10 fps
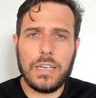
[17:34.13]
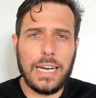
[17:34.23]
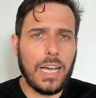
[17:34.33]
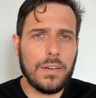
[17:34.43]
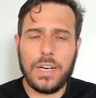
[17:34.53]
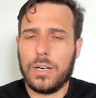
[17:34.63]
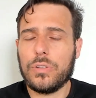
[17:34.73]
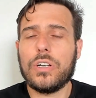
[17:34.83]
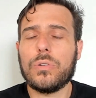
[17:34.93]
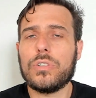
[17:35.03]
and have a
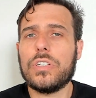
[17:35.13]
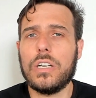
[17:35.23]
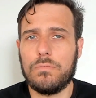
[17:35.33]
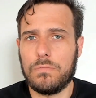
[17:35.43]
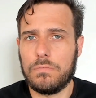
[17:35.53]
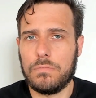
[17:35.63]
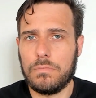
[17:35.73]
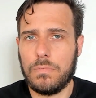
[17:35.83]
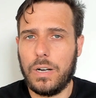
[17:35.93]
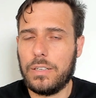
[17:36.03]
healthier routine,
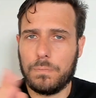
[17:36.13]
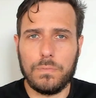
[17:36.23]
right?